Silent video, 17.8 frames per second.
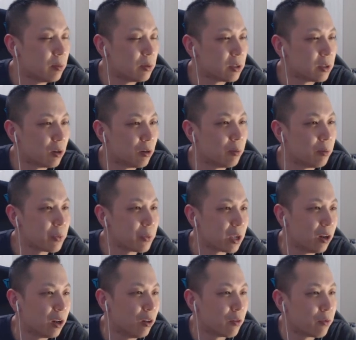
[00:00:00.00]
So I'm
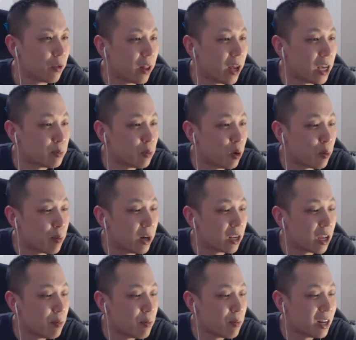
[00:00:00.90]
gonna look for the last Pokemon to
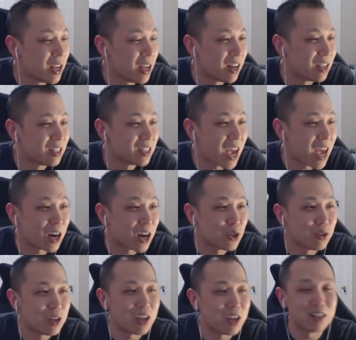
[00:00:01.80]
come in, and it's
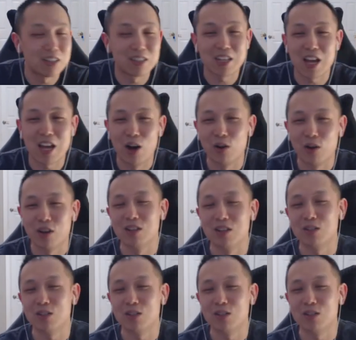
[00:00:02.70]
actually a Dialga.